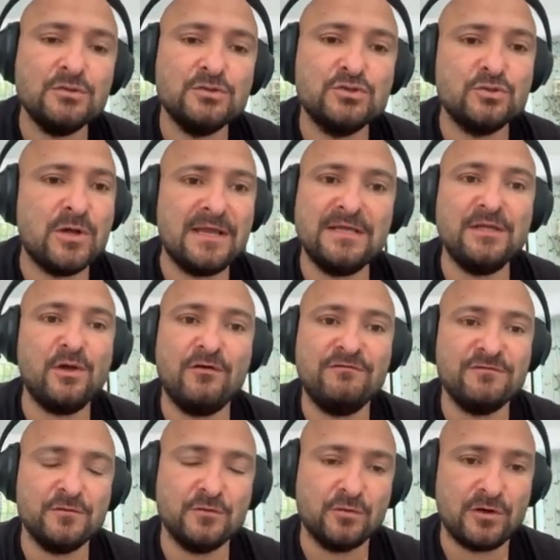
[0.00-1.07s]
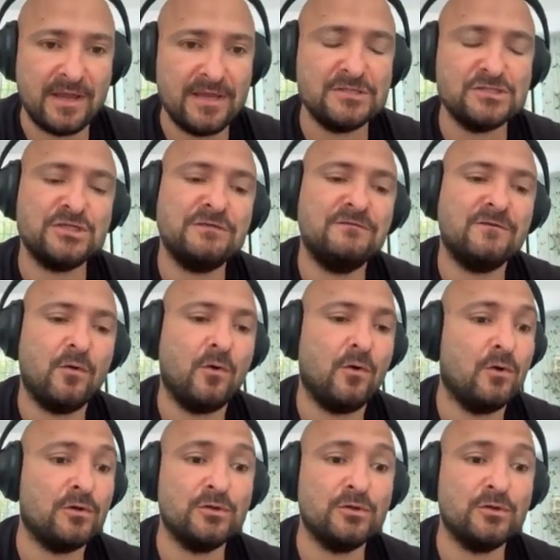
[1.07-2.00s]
to any of your agent, or